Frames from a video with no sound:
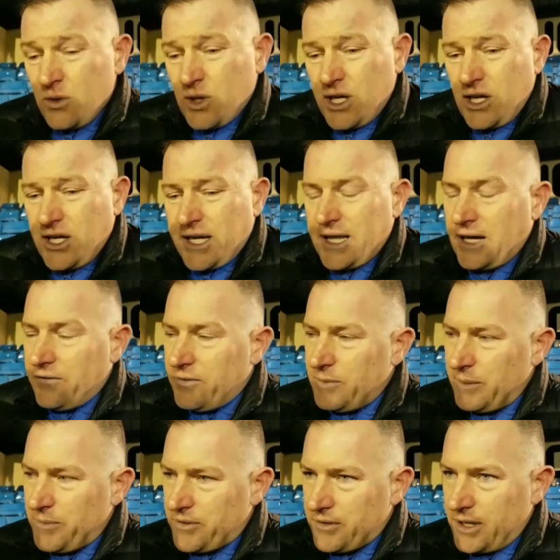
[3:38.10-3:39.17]
You're going to get that from
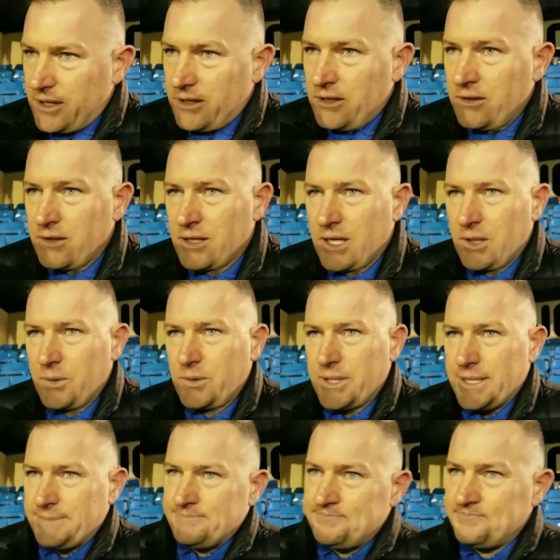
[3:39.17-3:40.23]
them three. You
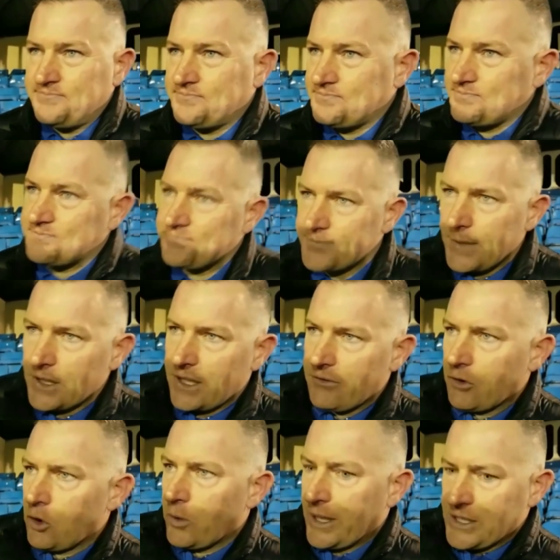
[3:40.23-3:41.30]
know,
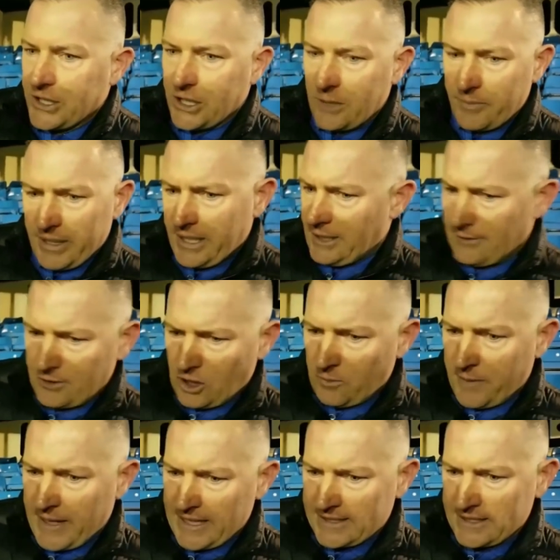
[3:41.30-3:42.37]
they're always going to be
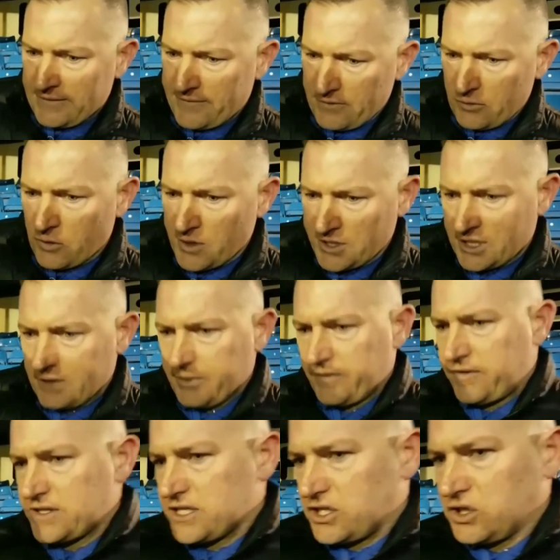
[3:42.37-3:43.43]
competitive. They're always going to be
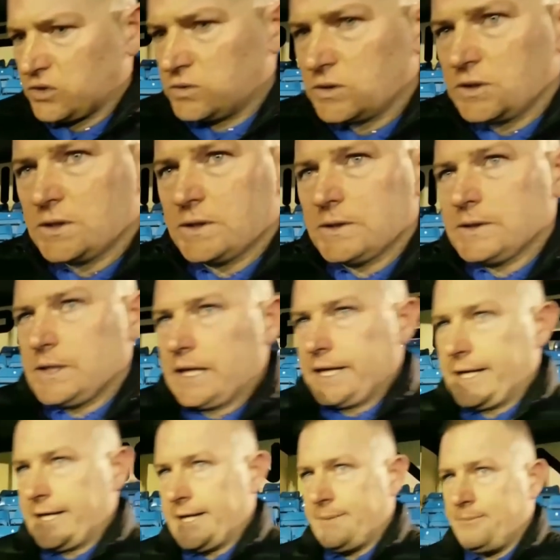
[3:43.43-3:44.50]
physical.
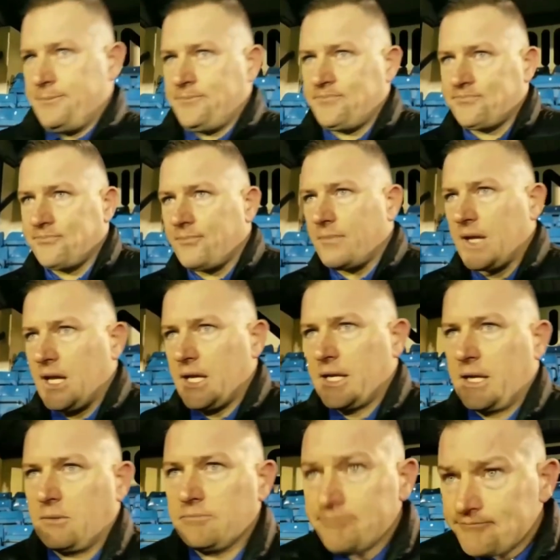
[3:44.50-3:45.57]
You
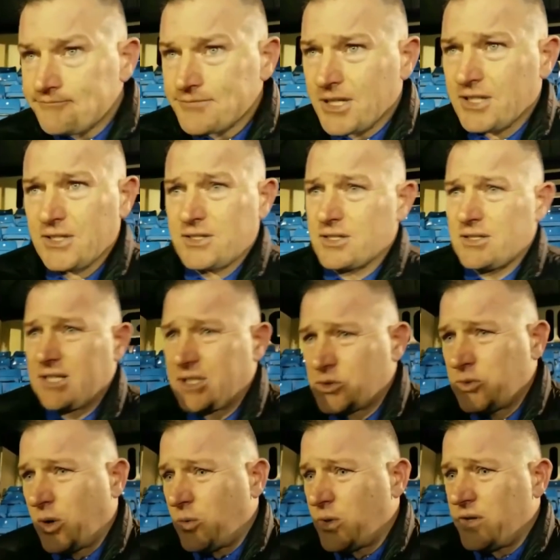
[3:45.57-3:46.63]
know, and that's
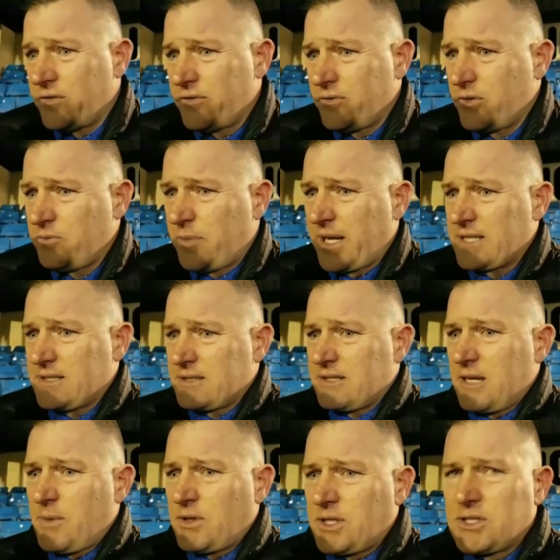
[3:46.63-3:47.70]
what we've based the
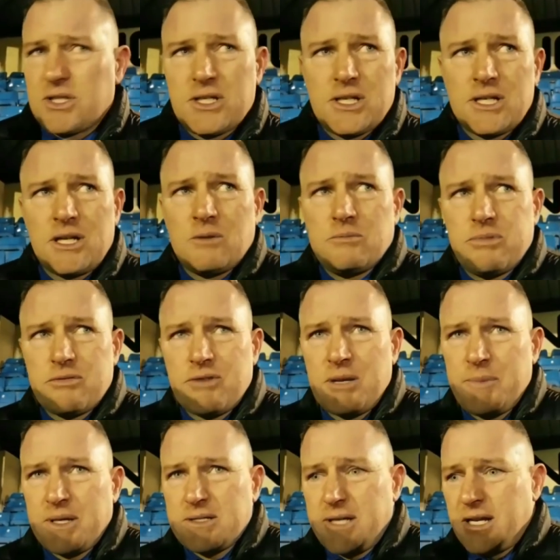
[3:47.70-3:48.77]
team on this year. You know, three
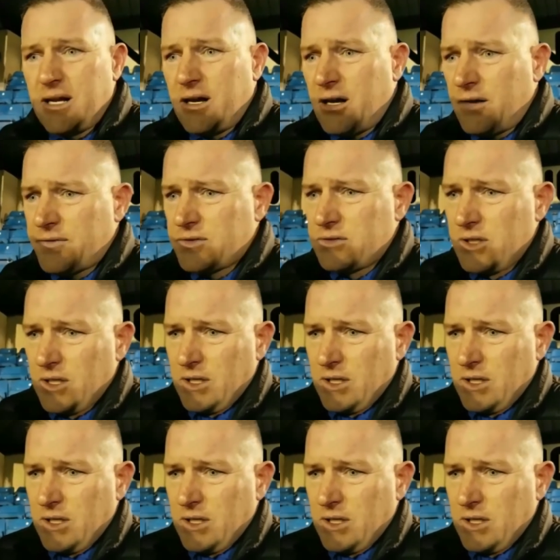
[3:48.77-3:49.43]
big centre-halves,